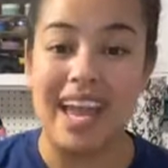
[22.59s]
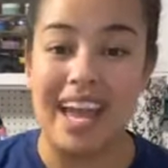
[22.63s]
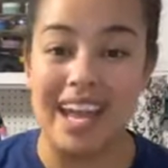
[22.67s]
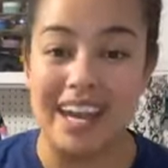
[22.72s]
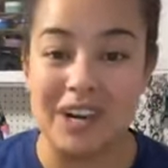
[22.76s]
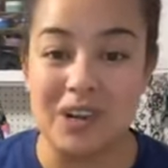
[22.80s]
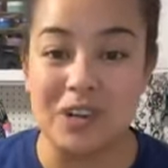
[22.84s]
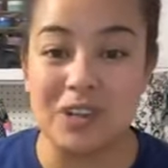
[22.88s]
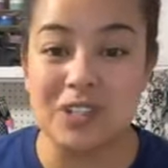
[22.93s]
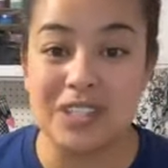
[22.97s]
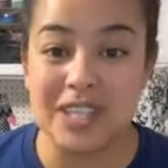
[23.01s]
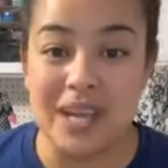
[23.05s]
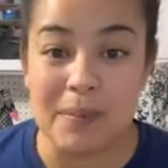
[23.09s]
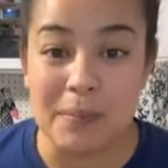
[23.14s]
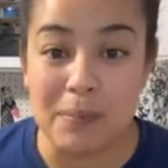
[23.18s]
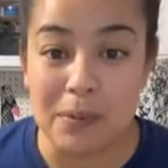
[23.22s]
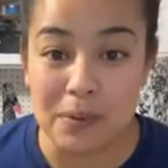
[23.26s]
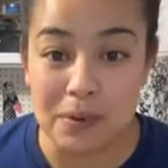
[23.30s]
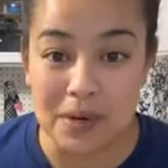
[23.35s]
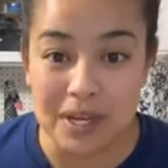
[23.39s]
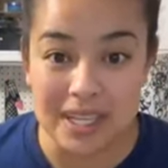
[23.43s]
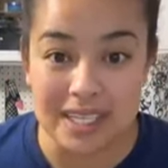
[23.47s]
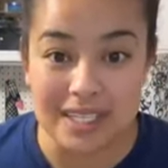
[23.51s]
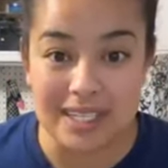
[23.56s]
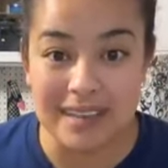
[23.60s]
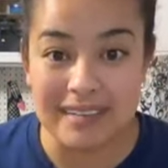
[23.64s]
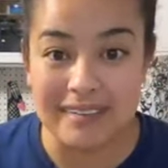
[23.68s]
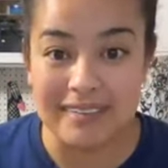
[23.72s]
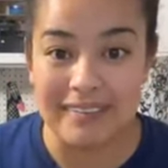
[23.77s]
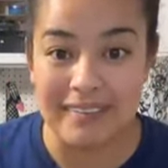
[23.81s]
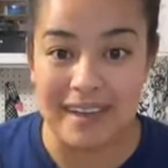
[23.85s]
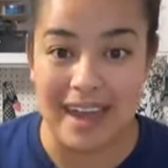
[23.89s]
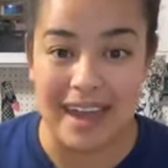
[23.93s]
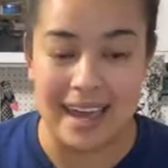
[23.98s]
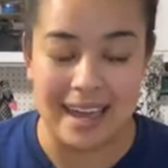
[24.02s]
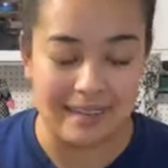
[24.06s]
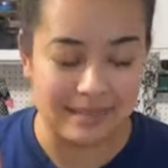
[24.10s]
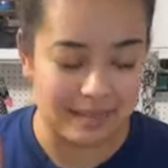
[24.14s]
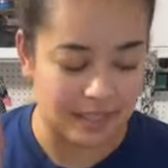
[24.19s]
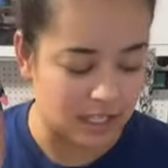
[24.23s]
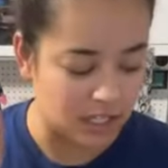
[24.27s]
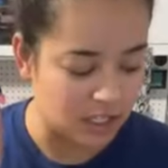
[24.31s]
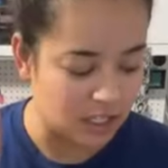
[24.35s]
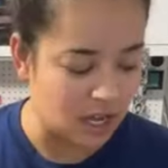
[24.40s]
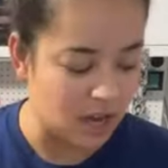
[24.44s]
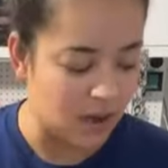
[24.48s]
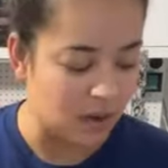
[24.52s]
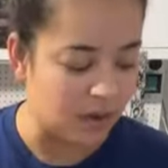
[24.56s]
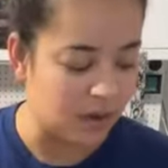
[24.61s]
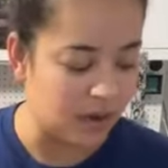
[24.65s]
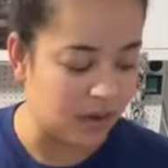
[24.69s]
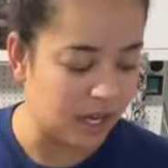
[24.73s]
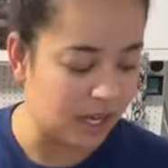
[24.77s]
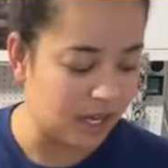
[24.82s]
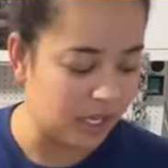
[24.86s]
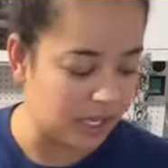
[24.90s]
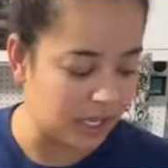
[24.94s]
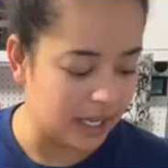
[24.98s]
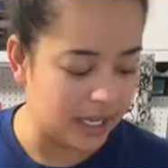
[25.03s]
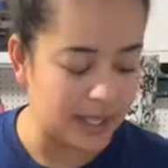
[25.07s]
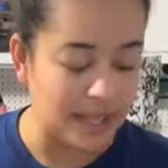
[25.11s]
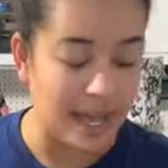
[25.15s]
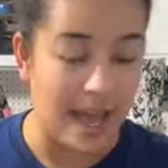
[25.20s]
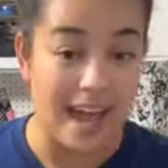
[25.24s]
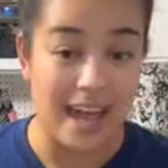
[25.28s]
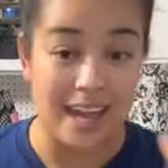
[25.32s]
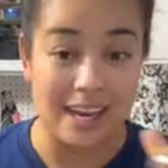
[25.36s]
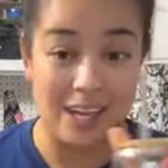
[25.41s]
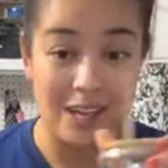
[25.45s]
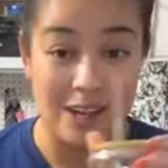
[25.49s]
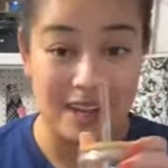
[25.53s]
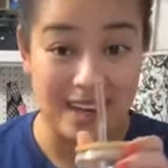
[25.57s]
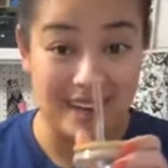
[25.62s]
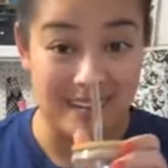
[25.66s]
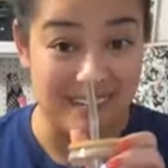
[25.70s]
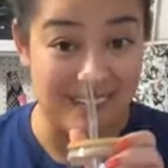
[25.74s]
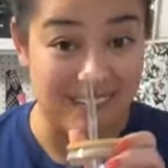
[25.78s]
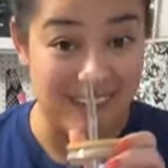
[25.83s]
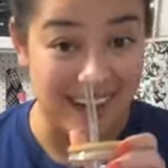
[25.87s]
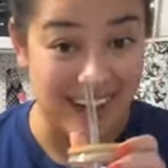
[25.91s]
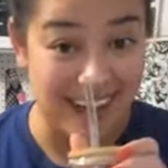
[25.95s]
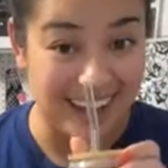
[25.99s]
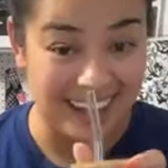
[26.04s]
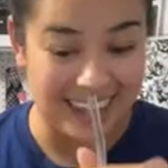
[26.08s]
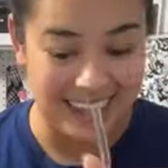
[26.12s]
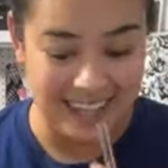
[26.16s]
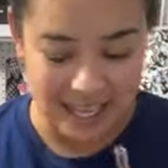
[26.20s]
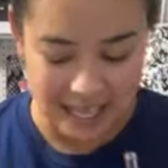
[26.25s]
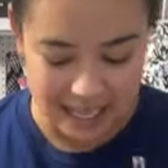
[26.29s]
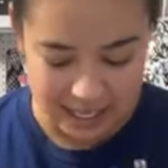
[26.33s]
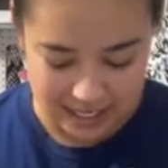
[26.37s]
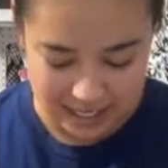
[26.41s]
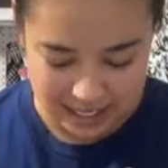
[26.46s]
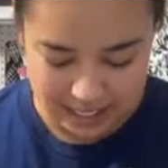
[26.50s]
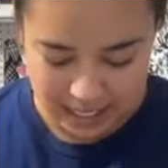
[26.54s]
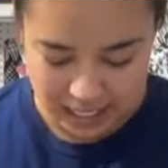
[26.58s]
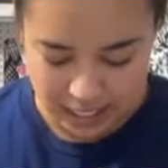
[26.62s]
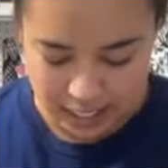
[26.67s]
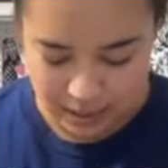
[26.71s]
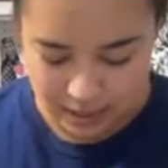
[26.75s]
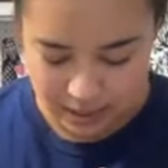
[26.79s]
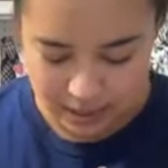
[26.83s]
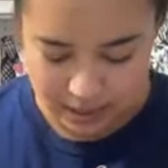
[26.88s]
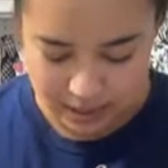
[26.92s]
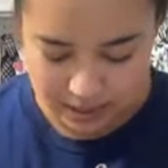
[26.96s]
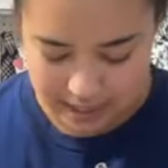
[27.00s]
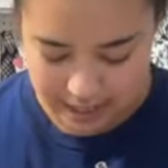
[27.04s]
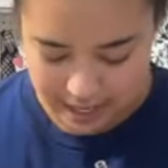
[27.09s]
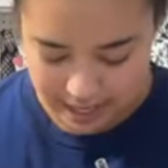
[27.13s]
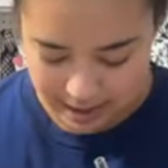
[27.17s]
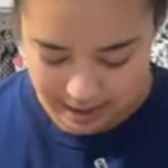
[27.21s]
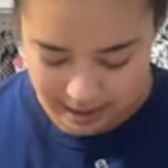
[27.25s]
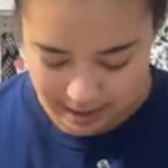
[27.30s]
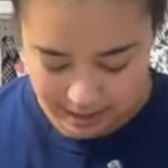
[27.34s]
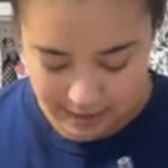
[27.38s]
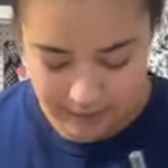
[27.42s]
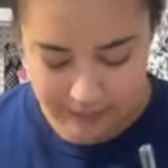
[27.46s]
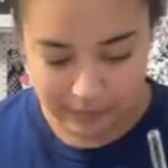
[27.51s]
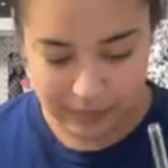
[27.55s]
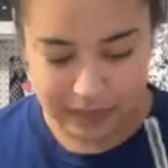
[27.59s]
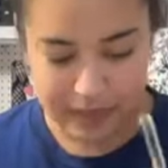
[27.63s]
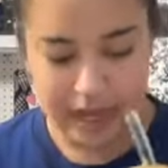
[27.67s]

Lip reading: And it'll say Breeze Faves. So you can click that and you can find these cuties there.